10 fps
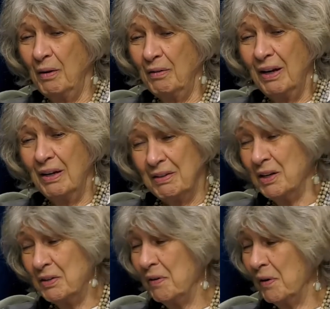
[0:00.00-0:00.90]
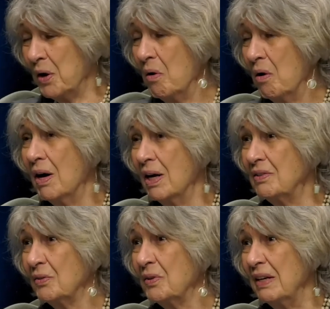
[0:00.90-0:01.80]
it's very hard
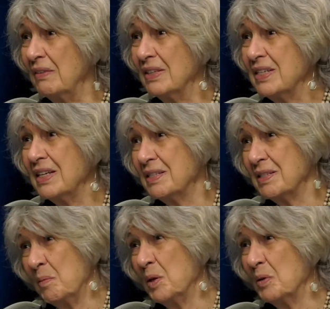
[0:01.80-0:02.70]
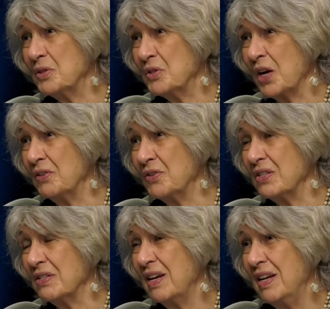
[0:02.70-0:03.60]
to even see some of those
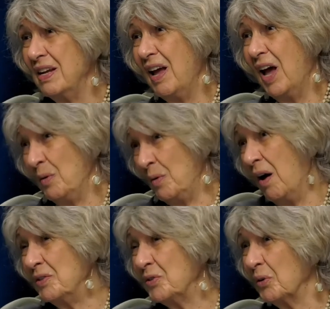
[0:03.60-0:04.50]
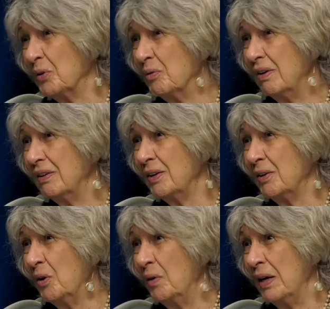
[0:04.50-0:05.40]
changes. I too,
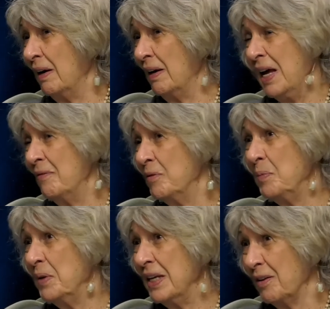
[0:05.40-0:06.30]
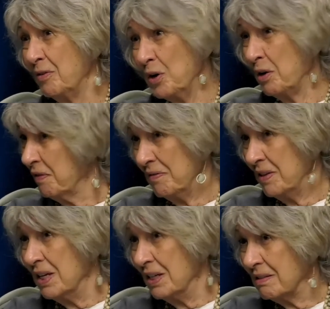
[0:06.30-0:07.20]
and I haven't been here 35
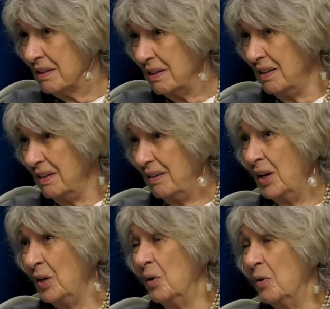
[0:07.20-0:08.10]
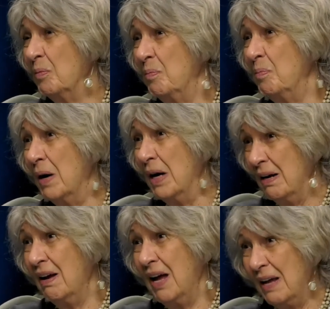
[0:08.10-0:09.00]
years, but
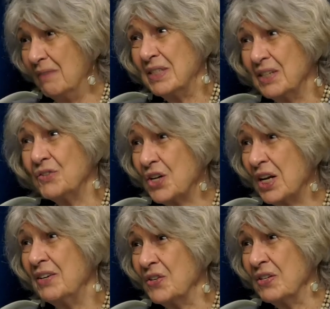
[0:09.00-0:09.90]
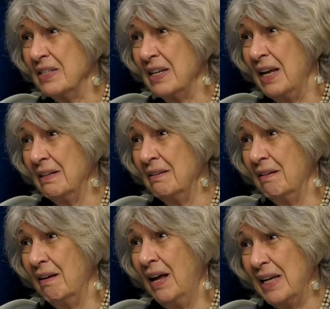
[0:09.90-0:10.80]
I have seen changes, and
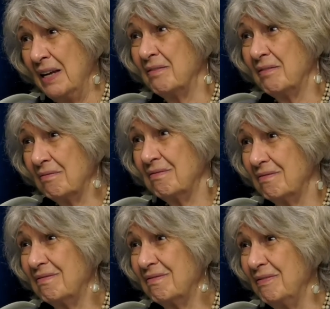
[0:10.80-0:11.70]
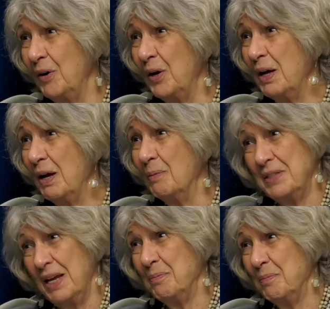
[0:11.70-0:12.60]
I get very
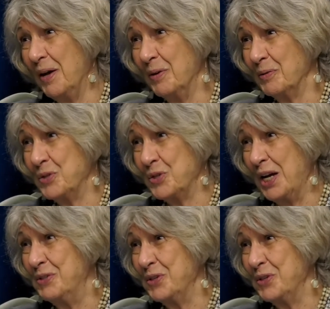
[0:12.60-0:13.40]
upset by those changes.